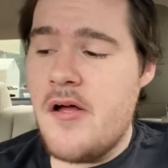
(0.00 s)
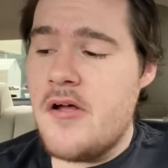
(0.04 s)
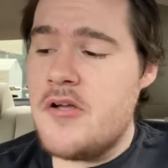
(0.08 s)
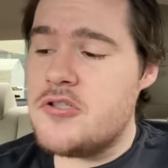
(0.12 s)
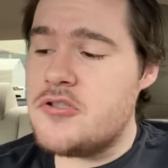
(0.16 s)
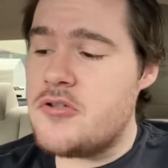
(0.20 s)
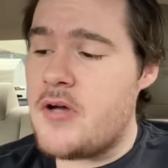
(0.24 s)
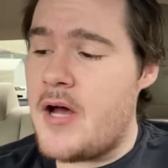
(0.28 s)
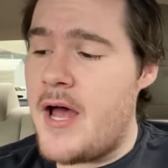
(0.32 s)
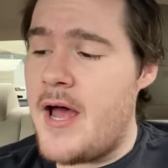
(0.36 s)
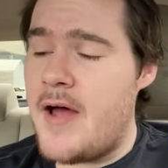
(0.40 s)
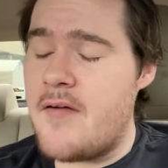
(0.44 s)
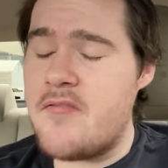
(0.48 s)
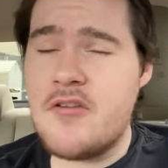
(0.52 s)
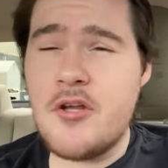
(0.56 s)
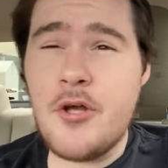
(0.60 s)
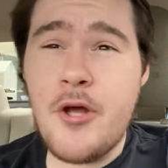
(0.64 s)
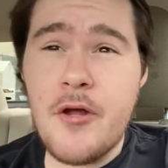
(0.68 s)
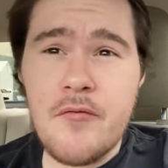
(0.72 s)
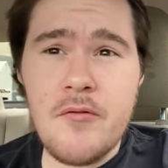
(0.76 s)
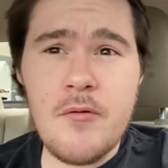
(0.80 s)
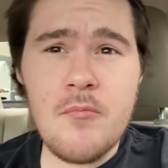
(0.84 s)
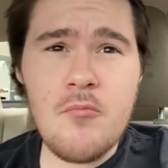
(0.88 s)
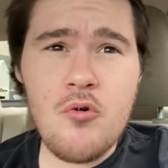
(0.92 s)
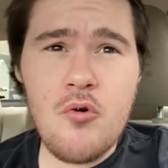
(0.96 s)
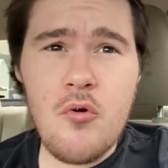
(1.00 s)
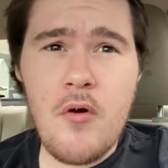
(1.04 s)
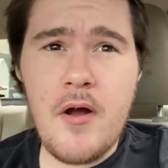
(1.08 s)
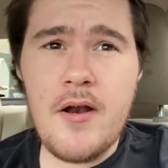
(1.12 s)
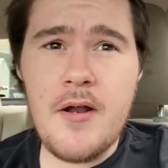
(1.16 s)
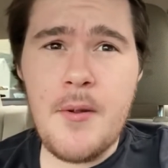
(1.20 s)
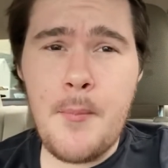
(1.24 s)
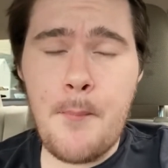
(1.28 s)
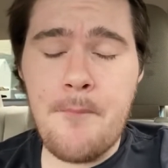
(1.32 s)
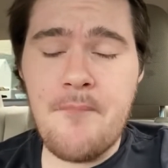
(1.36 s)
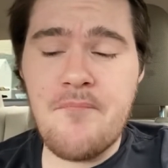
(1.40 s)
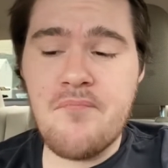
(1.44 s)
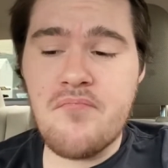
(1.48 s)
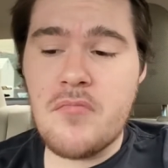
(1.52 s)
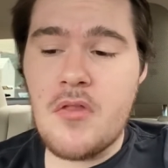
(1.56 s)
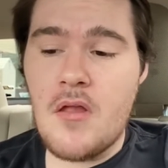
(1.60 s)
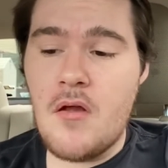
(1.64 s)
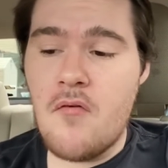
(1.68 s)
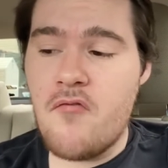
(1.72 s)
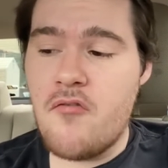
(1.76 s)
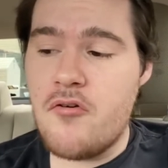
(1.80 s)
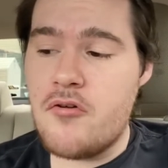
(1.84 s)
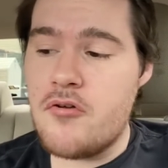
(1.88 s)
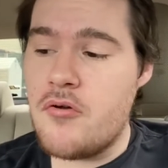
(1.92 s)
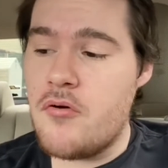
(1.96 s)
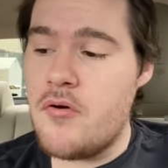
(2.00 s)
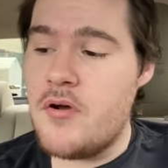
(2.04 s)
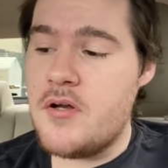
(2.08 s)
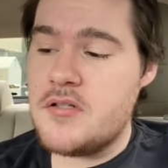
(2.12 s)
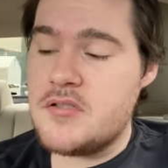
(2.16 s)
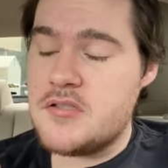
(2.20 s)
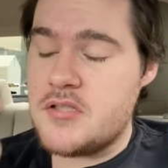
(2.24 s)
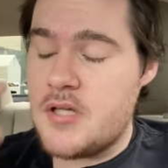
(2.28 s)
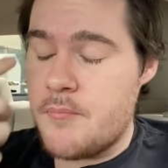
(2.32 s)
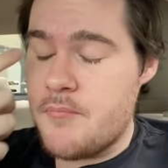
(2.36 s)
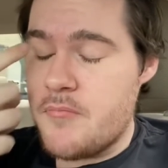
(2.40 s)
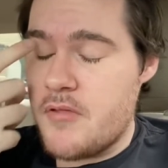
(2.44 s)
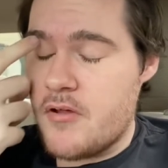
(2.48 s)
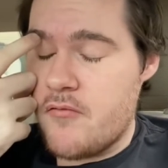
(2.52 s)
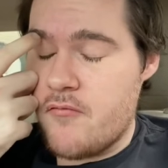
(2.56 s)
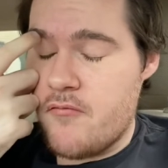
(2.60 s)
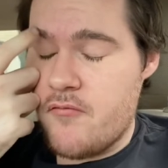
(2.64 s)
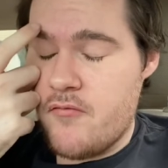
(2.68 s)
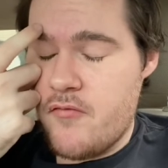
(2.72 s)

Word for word: So I have to give them credit for doing something